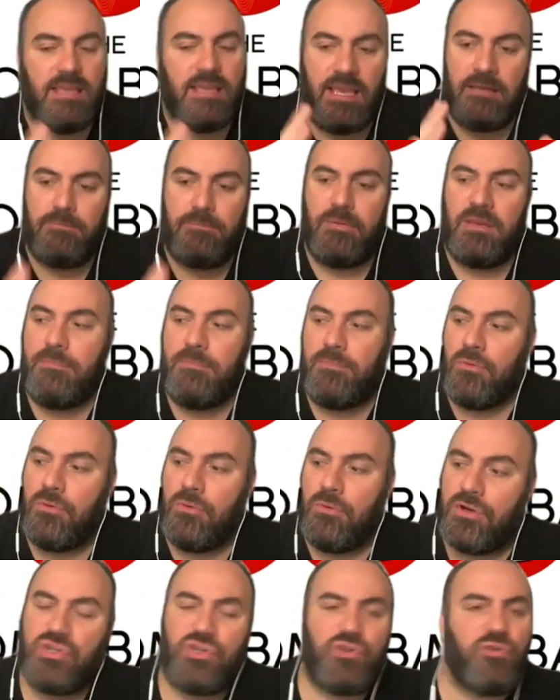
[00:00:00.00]
and people
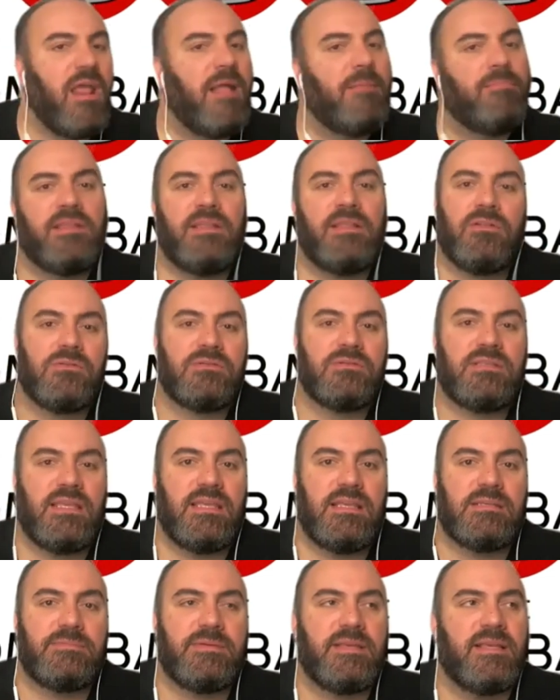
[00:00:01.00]
who are trampling those
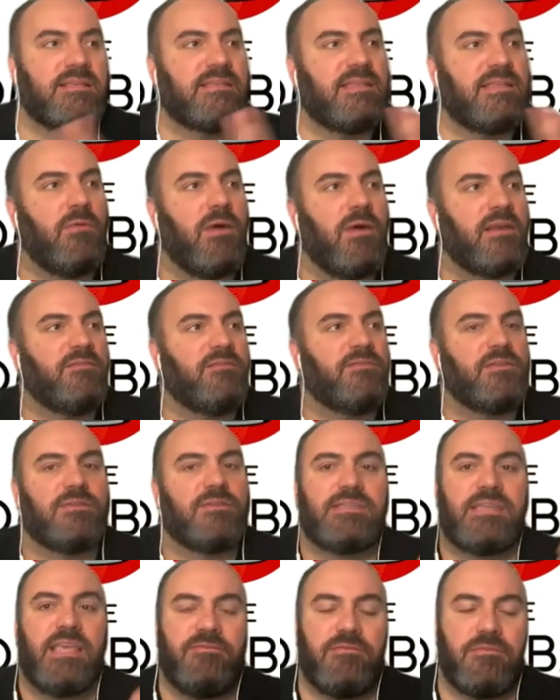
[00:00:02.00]
things because they want to feel
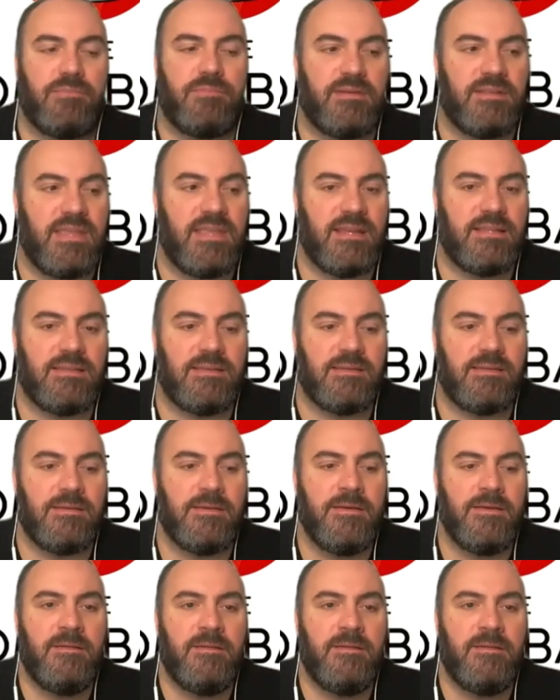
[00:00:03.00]
safe and protected.